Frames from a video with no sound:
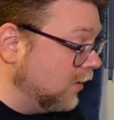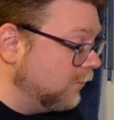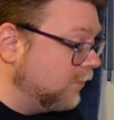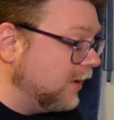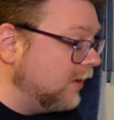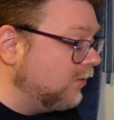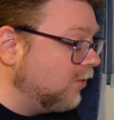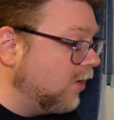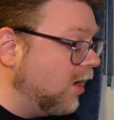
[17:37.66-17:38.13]

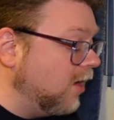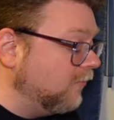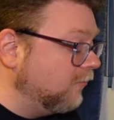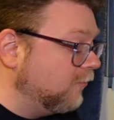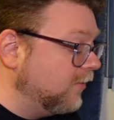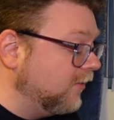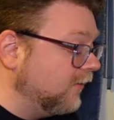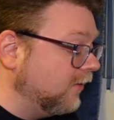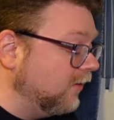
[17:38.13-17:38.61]
Beats
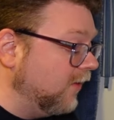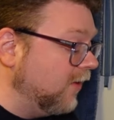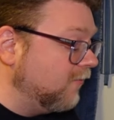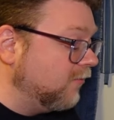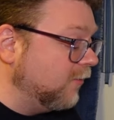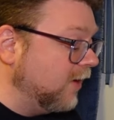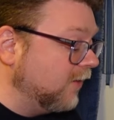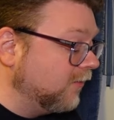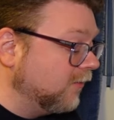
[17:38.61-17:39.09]
off, but they'll
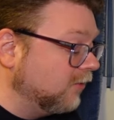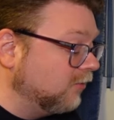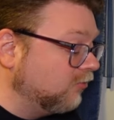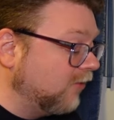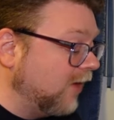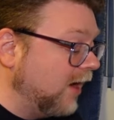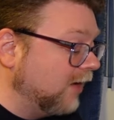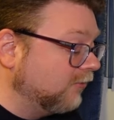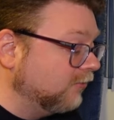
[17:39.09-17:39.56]
never make their
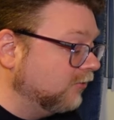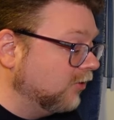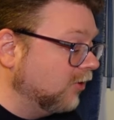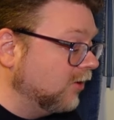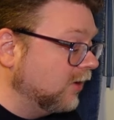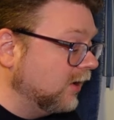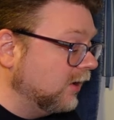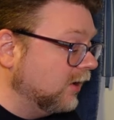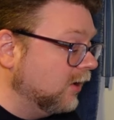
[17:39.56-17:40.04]
tracks
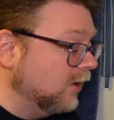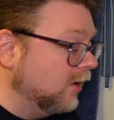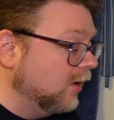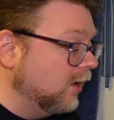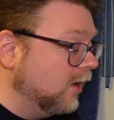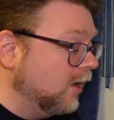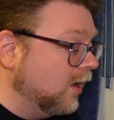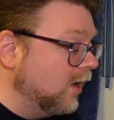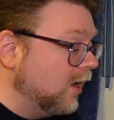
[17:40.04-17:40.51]
dirty.
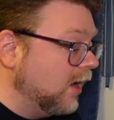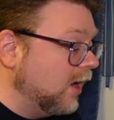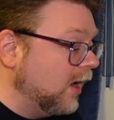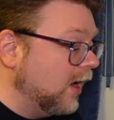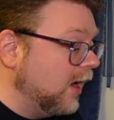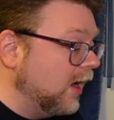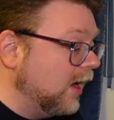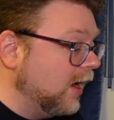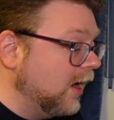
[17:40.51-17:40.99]

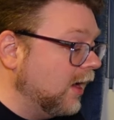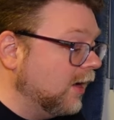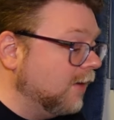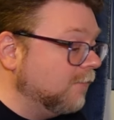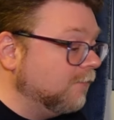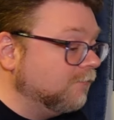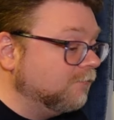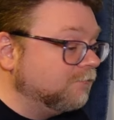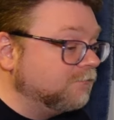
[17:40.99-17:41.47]

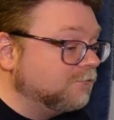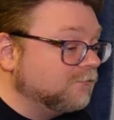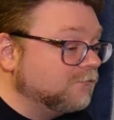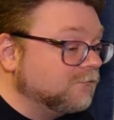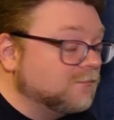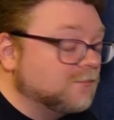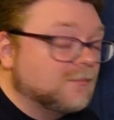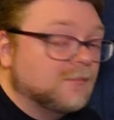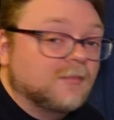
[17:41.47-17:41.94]

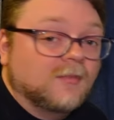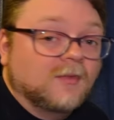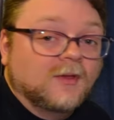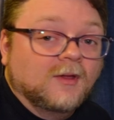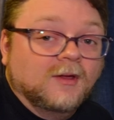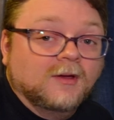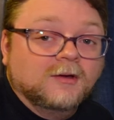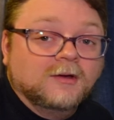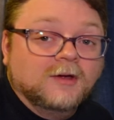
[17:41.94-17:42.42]

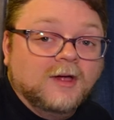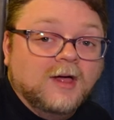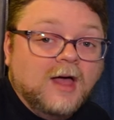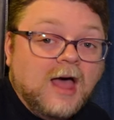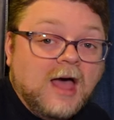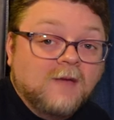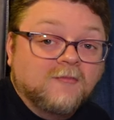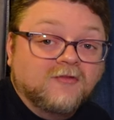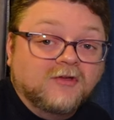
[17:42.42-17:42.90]

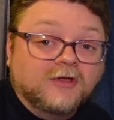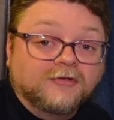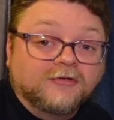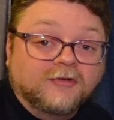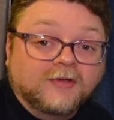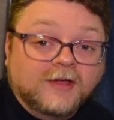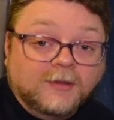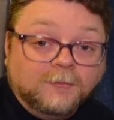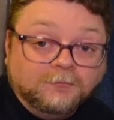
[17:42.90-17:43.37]

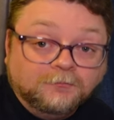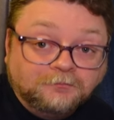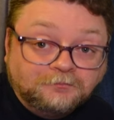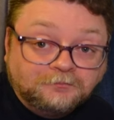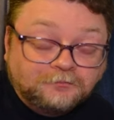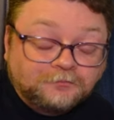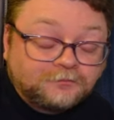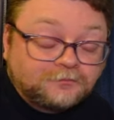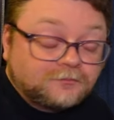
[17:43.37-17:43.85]
Obviously,
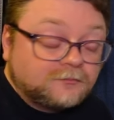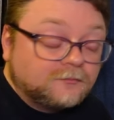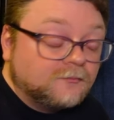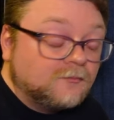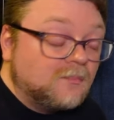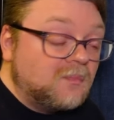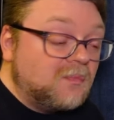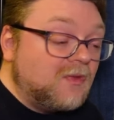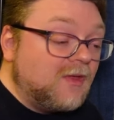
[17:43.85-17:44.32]

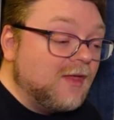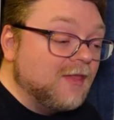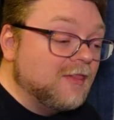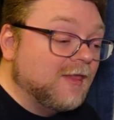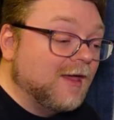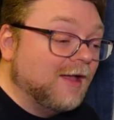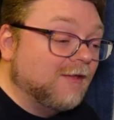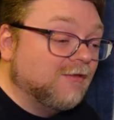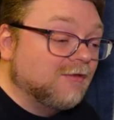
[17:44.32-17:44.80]

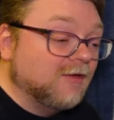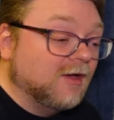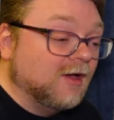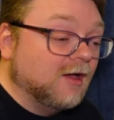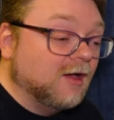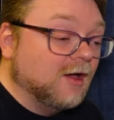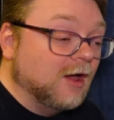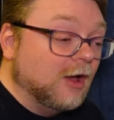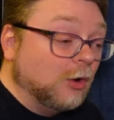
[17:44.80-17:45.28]
that's
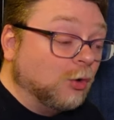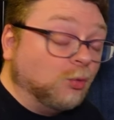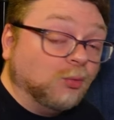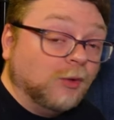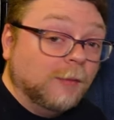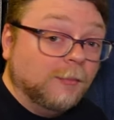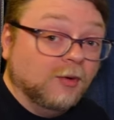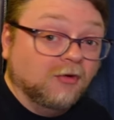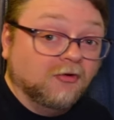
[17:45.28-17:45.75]
a
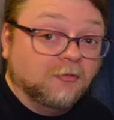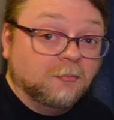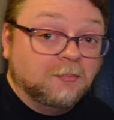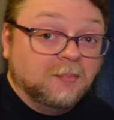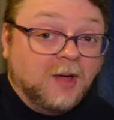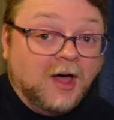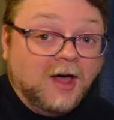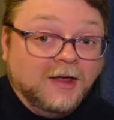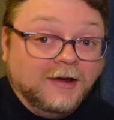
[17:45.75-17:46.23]
ribald
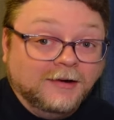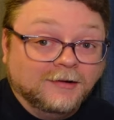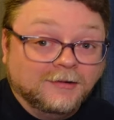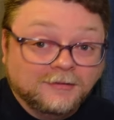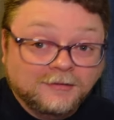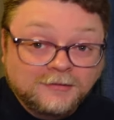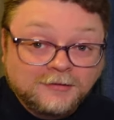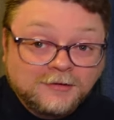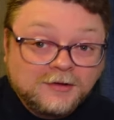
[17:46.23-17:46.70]

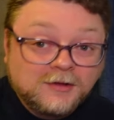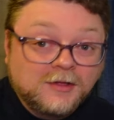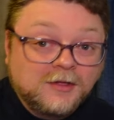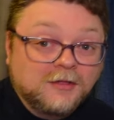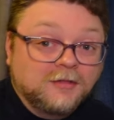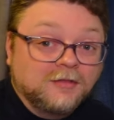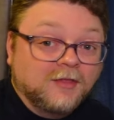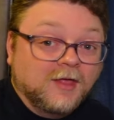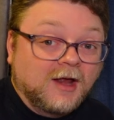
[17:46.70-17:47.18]
pun
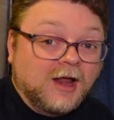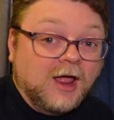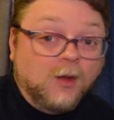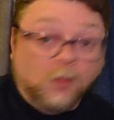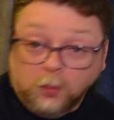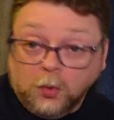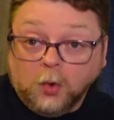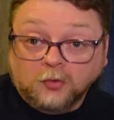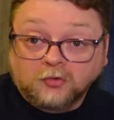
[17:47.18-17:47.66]
that I
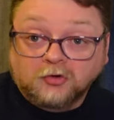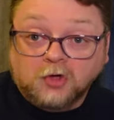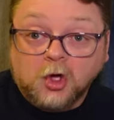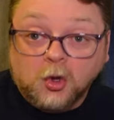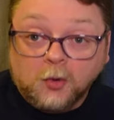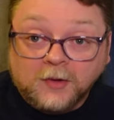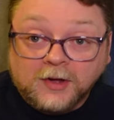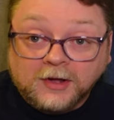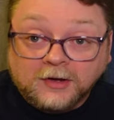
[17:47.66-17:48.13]
won't
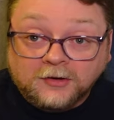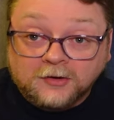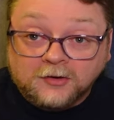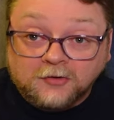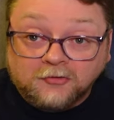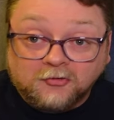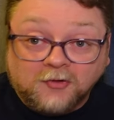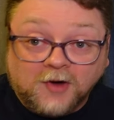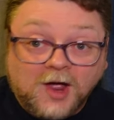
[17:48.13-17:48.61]
go into
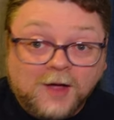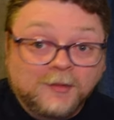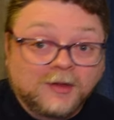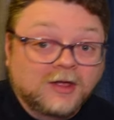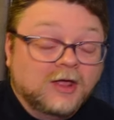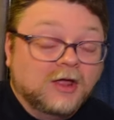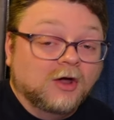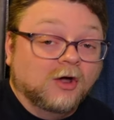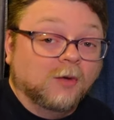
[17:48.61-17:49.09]

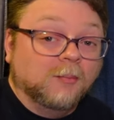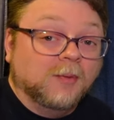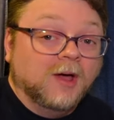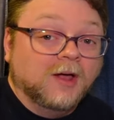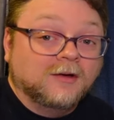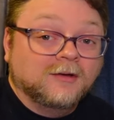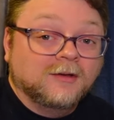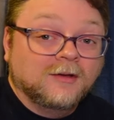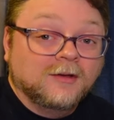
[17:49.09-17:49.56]
describing here,
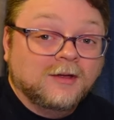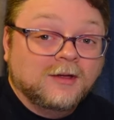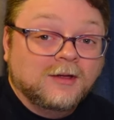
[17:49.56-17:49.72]
but